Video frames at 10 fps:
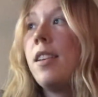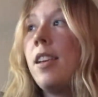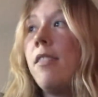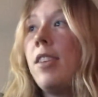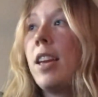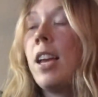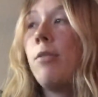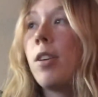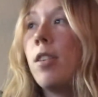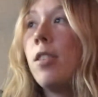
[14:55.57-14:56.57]
If they can't
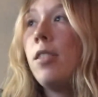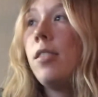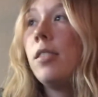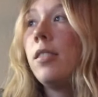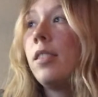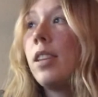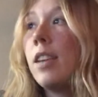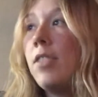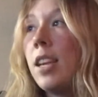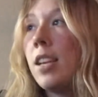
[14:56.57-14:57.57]
recall, give
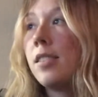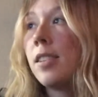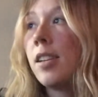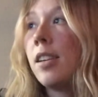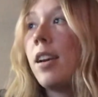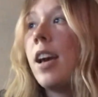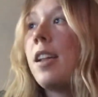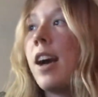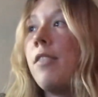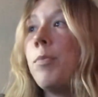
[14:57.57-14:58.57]
the answer and
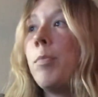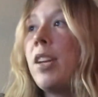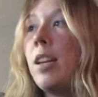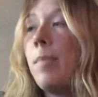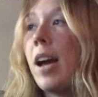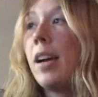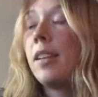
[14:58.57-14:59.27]
have them repeat it back.